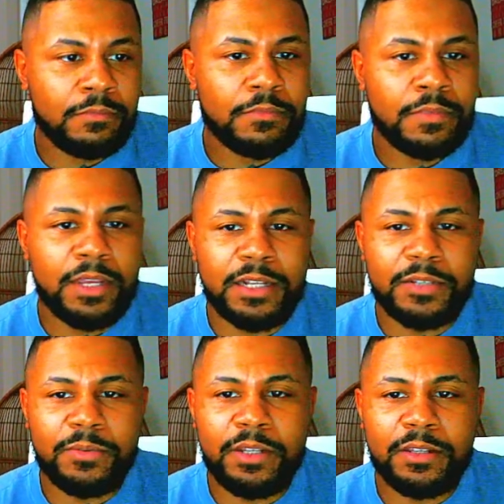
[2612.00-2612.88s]
Yeah, like
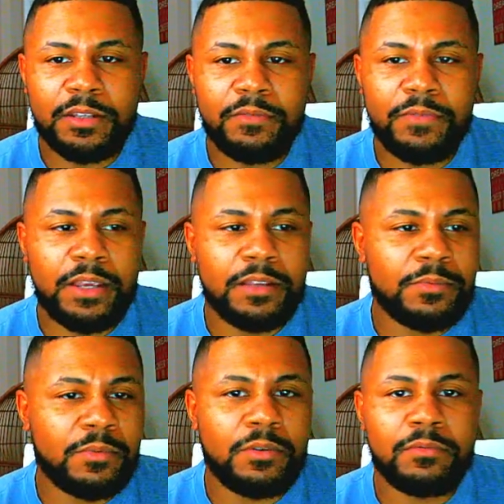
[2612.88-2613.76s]
20 something things.
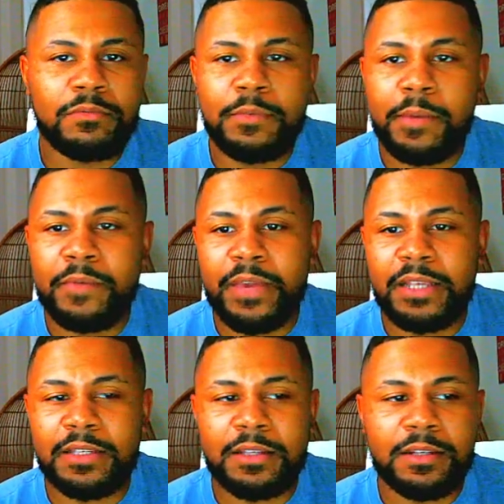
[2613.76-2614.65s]
Well, in my
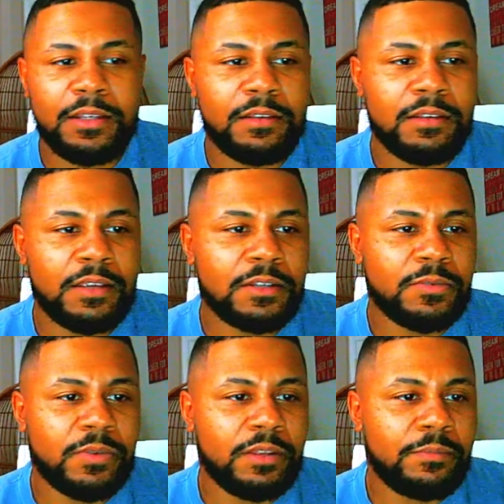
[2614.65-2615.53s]
fantasy league, he had
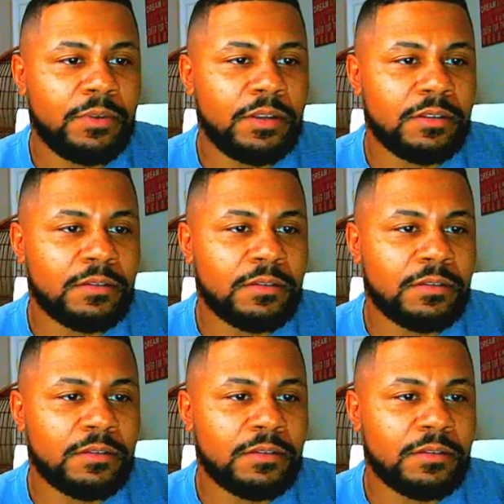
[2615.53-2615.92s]
20 points.